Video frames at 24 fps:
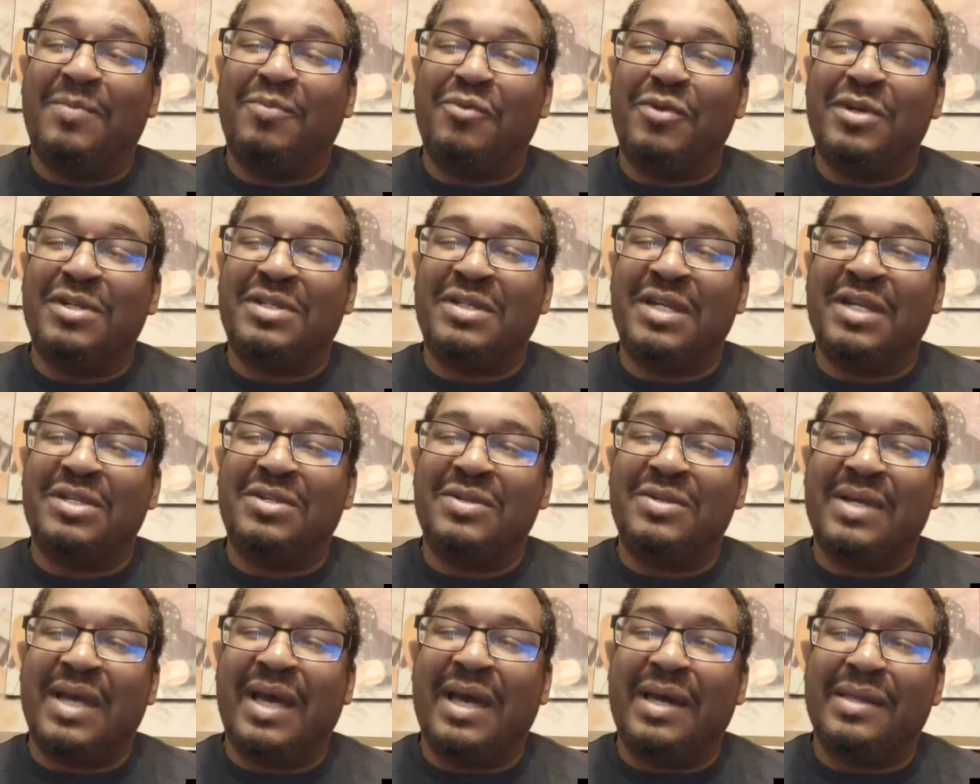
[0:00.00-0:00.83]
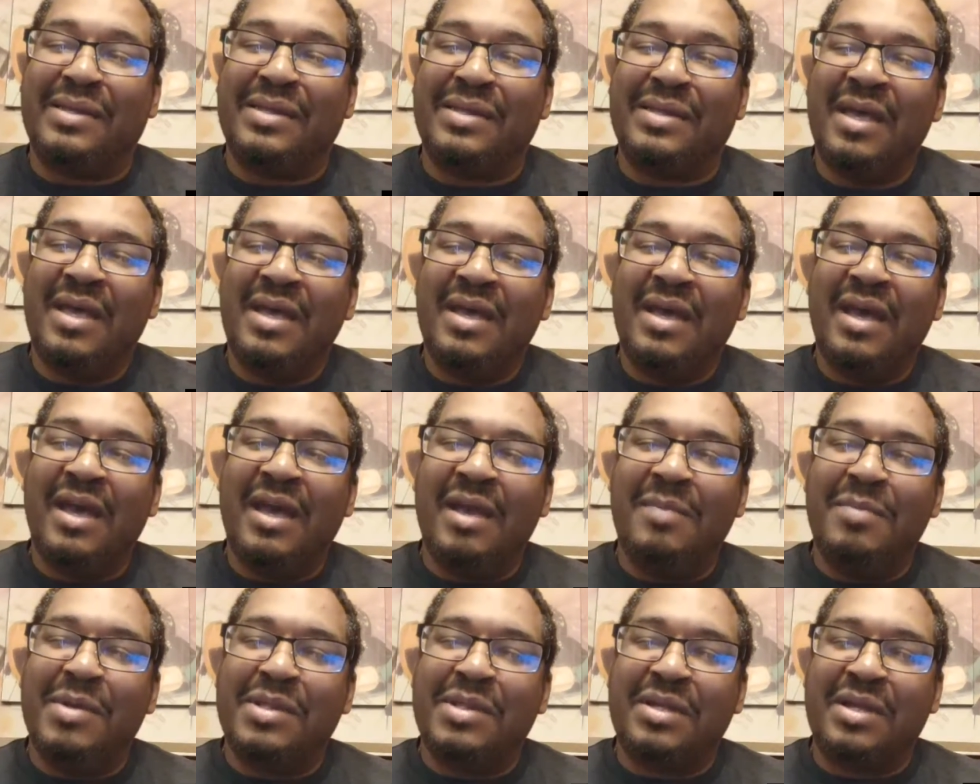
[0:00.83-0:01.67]
appreciate you guys.
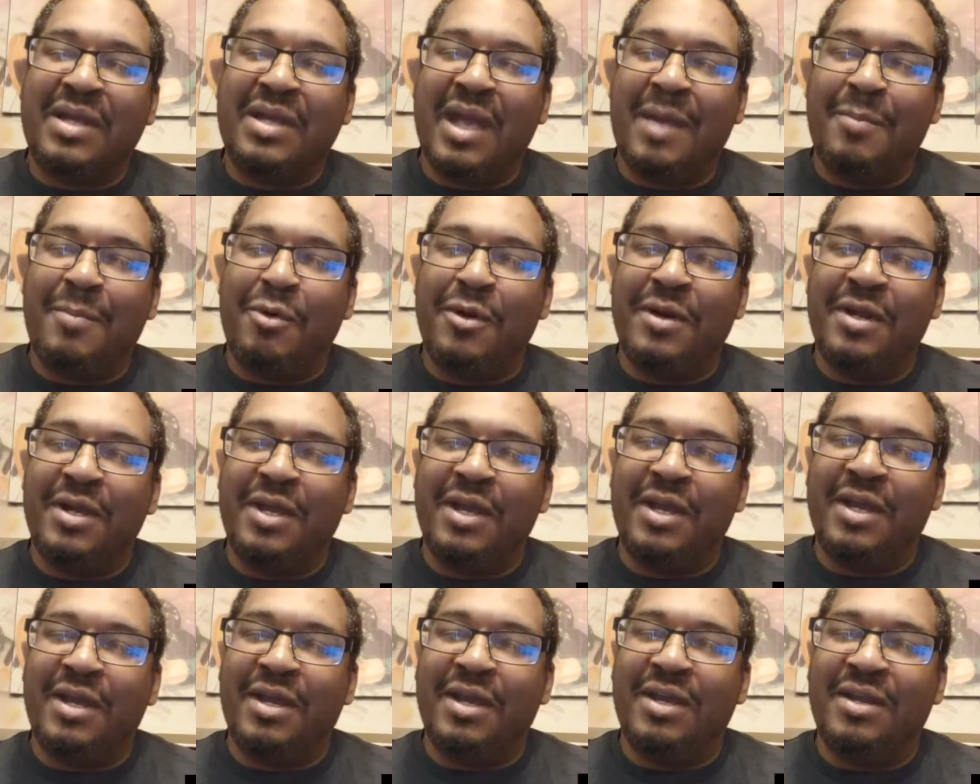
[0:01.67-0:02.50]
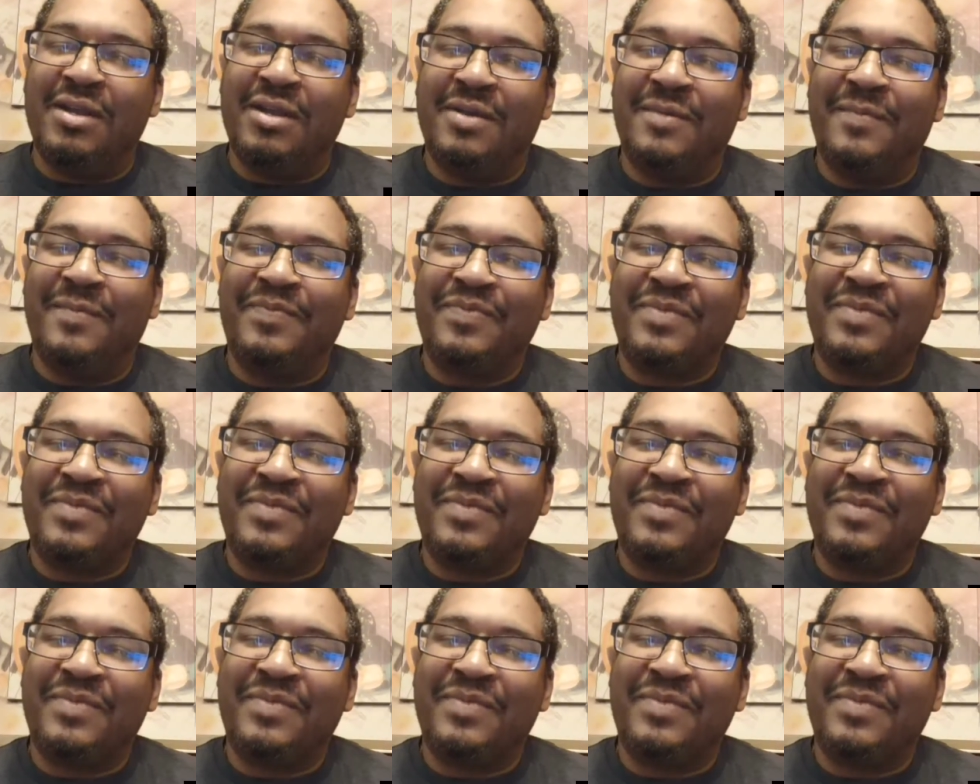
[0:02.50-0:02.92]
Hey, Mr. Cameron again.